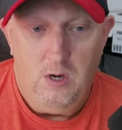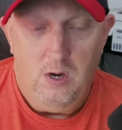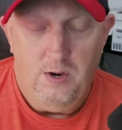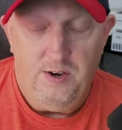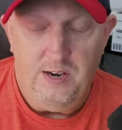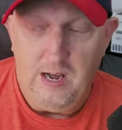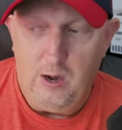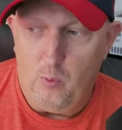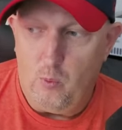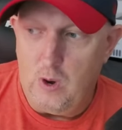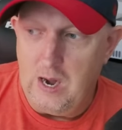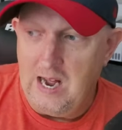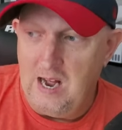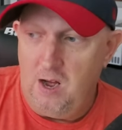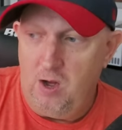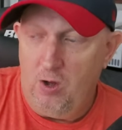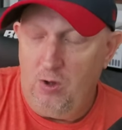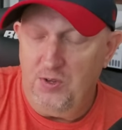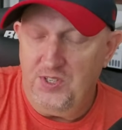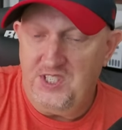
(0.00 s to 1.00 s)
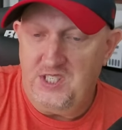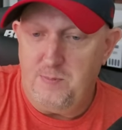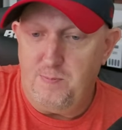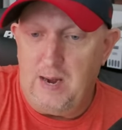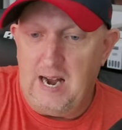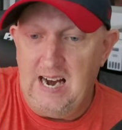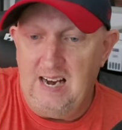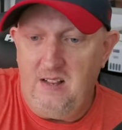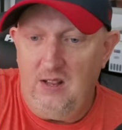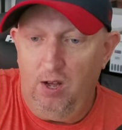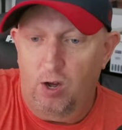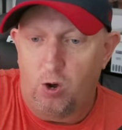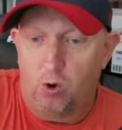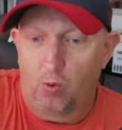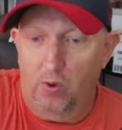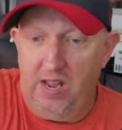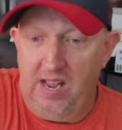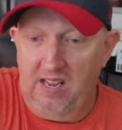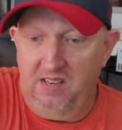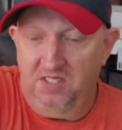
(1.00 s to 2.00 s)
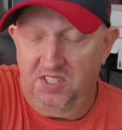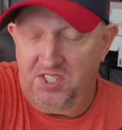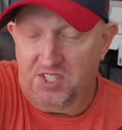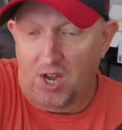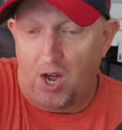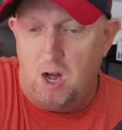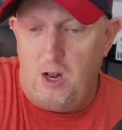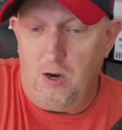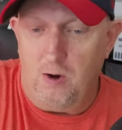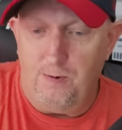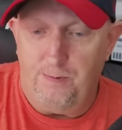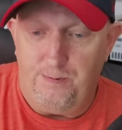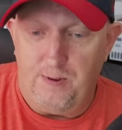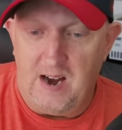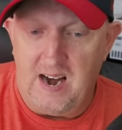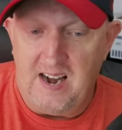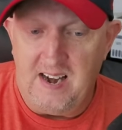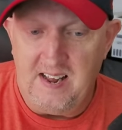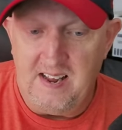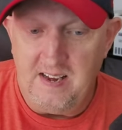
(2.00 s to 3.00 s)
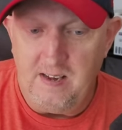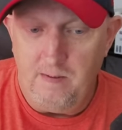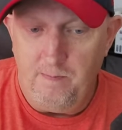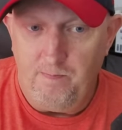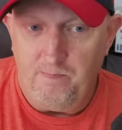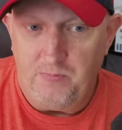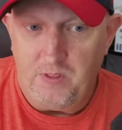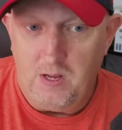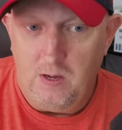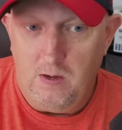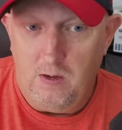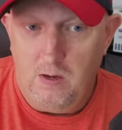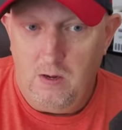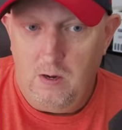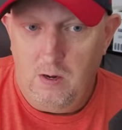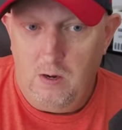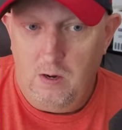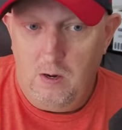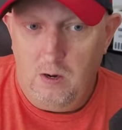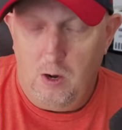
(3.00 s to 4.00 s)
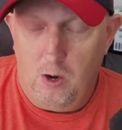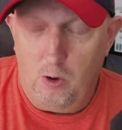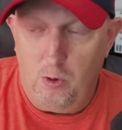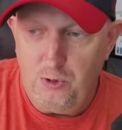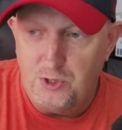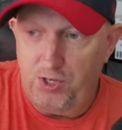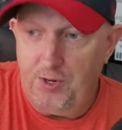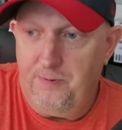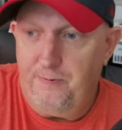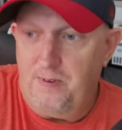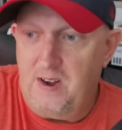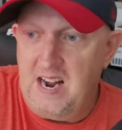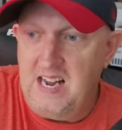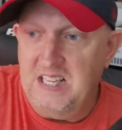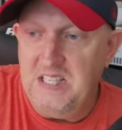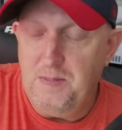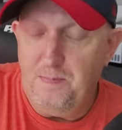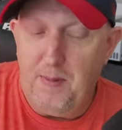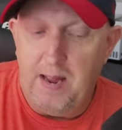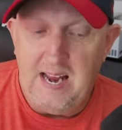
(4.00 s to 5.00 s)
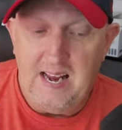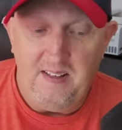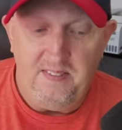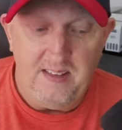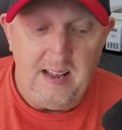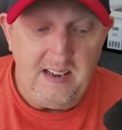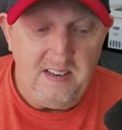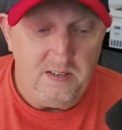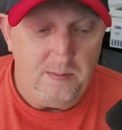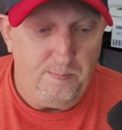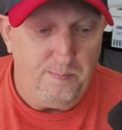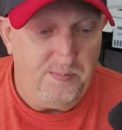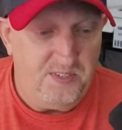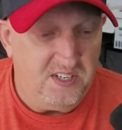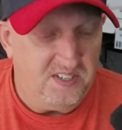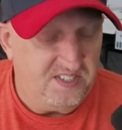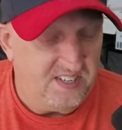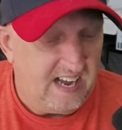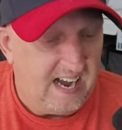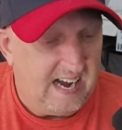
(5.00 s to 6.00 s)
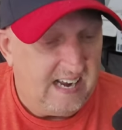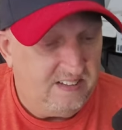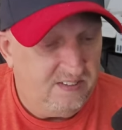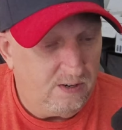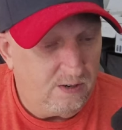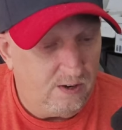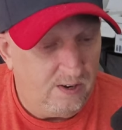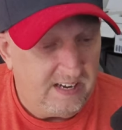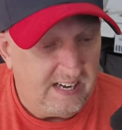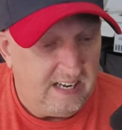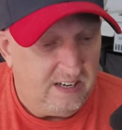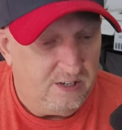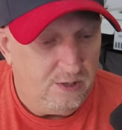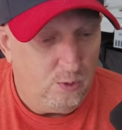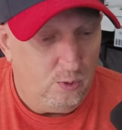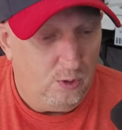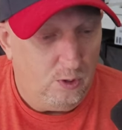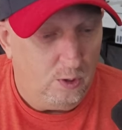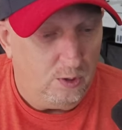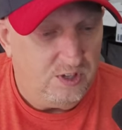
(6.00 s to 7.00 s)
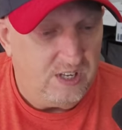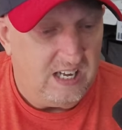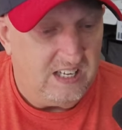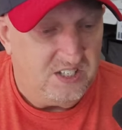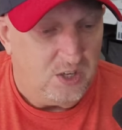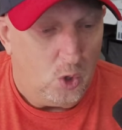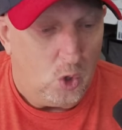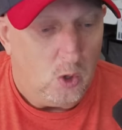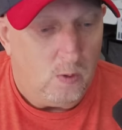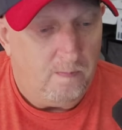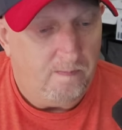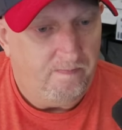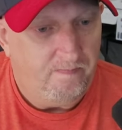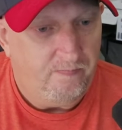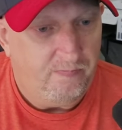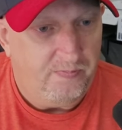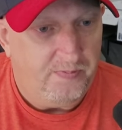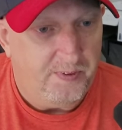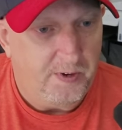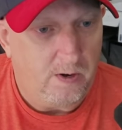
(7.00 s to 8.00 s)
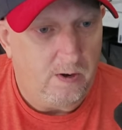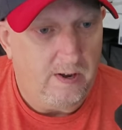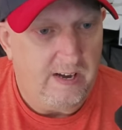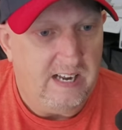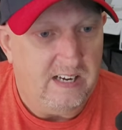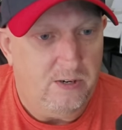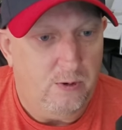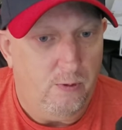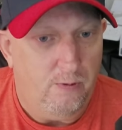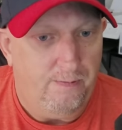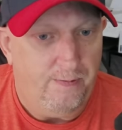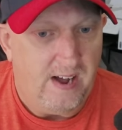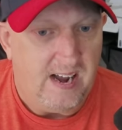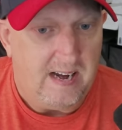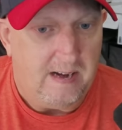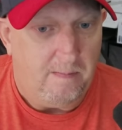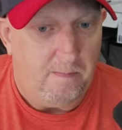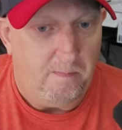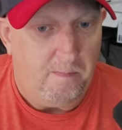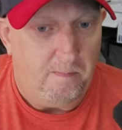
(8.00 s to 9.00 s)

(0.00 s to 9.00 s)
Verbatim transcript: Now, while Smilo and Sol are fighting, Osha finds Mae and they decide they're going to get into a little tussle. They're going to get into a fight.